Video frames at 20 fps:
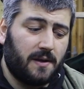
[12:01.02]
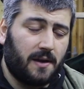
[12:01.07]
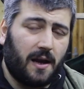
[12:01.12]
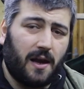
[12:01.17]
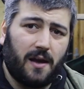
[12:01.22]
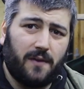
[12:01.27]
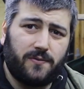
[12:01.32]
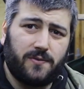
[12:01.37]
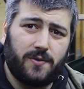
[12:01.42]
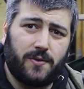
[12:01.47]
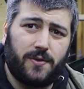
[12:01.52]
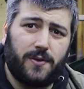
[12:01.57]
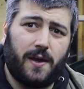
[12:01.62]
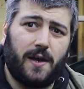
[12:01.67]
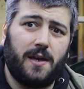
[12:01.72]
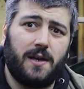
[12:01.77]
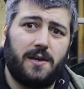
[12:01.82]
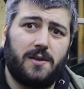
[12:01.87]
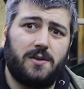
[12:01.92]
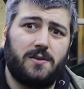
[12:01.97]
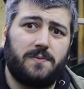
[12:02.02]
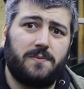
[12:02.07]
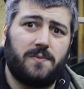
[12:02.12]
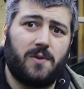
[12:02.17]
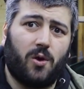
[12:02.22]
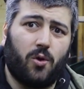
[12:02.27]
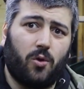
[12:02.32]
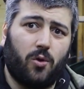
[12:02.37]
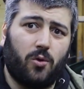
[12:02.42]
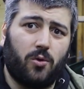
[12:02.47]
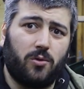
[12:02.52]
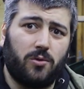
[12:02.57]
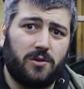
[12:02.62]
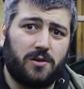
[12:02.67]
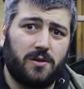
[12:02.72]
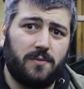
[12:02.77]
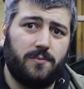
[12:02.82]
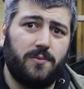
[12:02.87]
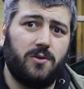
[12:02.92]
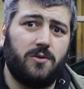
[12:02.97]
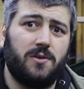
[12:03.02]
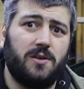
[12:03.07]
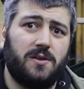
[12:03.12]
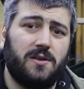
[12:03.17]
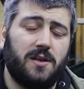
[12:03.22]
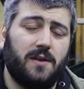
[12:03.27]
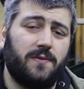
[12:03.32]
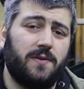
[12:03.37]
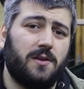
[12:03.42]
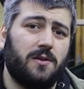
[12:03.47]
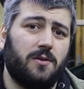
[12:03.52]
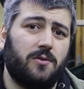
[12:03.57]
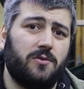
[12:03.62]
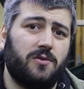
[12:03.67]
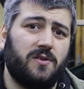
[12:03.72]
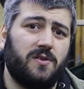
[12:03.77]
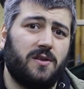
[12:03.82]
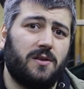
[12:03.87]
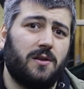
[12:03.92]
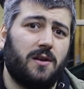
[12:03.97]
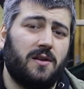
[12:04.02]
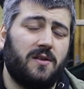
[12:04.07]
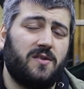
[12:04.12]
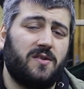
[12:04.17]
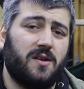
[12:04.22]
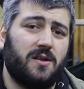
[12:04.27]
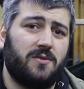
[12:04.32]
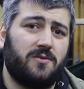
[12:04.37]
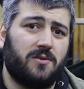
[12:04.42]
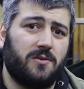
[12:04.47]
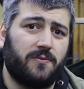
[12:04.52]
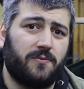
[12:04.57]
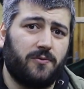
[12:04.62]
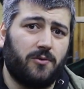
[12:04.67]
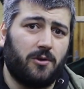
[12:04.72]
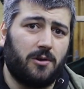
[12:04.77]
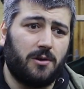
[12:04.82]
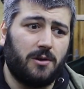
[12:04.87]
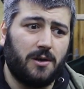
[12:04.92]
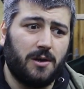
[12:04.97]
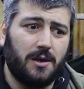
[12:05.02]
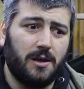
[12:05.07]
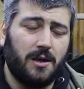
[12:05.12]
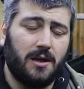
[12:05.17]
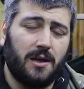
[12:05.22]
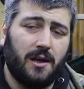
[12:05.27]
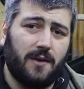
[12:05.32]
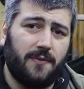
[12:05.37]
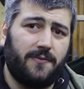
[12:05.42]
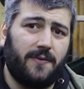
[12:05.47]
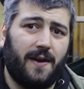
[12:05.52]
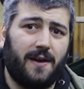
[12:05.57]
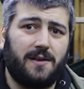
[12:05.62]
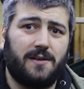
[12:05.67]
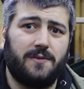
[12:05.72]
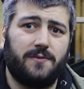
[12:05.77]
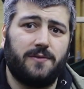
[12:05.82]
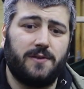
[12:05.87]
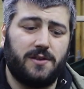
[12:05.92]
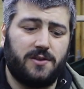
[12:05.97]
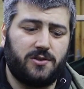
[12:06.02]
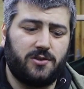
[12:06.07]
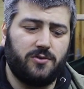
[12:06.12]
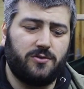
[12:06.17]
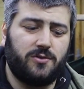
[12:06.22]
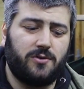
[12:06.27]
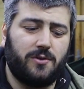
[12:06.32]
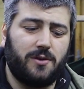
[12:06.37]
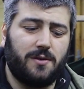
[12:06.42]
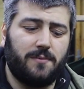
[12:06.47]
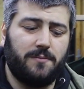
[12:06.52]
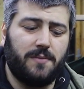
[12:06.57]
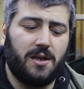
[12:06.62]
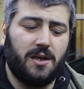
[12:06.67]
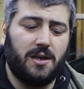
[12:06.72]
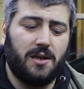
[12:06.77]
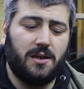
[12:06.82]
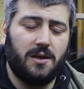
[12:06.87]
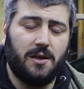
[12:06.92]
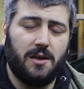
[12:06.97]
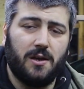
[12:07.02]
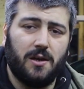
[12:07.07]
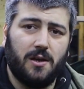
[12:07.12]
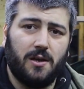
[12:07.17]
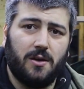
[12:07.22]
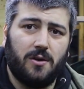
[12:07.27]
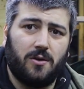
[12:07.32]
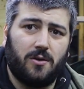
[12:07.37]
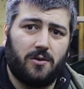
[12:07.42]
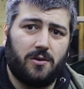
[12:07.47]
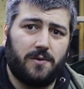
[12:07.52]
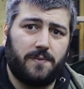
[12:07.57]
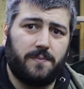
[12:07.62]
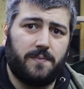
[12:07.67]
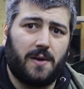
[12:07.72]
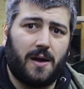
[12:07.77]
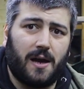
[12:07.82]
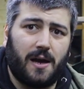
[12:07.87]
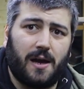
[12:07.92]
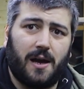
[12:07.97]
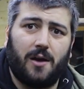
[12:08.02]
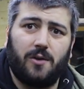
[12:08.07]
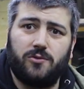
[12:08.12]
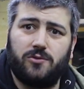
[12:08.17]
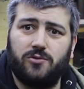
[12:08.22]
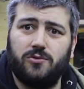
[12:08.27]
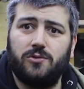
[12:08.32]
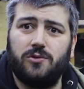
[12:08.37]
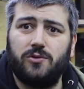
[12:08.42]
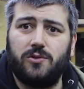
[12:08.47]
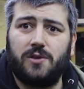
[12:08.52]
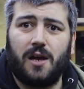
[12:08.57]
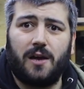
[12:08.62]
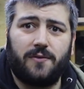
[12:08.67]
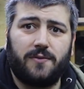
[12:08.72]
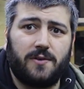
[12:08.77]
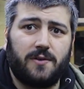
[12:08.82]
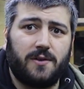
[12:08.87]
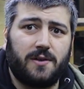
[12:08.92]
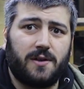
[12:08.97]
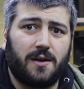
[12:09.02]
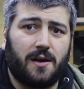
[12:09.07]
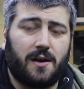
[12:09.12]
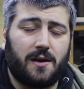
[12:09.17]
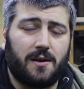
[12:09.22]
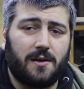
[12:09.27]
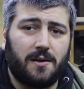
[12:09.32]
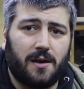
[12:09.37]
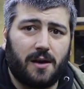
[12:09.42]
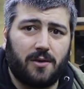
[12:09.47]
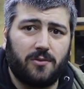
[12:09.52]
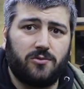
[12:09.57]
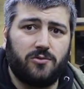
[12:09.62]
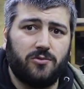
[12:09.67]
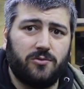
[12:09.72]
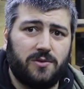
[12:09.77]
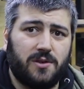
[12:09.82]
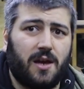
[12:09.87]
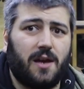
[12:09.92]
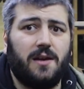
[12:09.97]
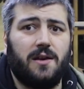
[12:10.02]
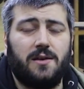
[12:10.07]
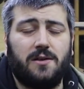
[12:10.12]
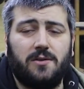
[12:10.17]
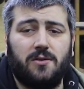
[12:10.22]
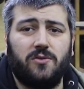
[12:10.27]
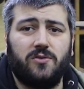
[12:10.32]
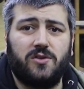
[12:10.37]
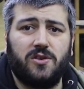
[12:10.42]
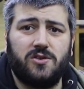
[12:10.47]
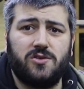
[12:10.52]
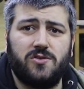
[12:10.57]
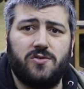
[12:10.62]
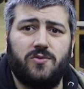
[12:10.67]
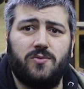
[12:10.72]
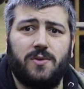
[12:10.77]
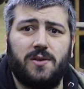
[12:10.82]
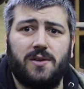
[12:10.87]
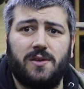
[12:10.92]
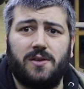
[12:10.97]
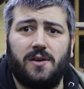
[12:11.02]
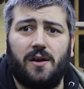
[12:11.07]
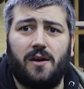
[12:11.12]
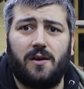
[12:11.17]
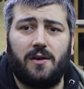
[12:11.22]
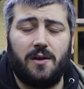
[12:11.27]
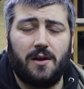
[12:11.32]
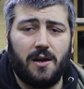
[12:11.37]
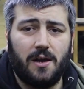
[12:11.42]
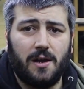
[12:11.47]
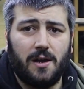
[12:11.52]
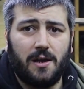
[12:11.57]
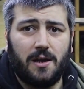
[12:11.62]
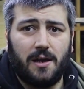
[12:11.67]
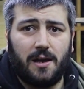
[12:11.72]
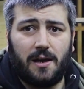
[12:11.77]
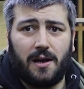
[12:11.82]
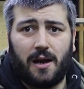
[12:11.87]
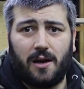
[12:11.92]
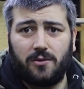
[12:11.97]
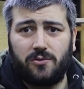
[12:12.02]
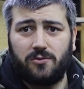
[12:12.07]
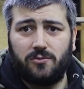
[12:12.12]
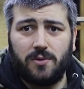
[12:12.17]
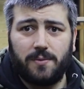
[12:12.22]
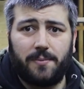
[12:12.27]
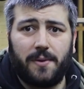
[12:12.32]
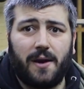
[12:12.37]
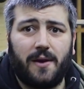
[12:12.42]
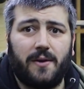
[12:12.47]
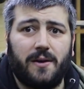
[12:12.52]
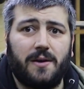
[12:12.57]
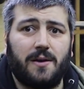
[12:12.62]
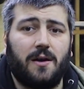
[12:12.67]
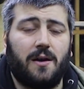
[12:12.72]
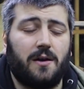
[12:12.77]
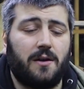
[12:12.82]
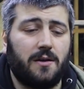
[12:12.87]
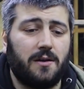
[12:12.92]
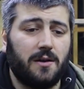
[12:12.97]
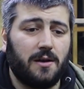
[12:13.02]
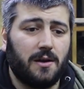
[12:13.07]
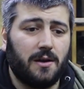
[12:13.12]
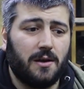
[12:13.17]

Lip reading: I have to thank the whole community of the Lotus Elan Central for effectively tutoring me on how to look after a car, how to diagnose issues with a car, and how to repair a car.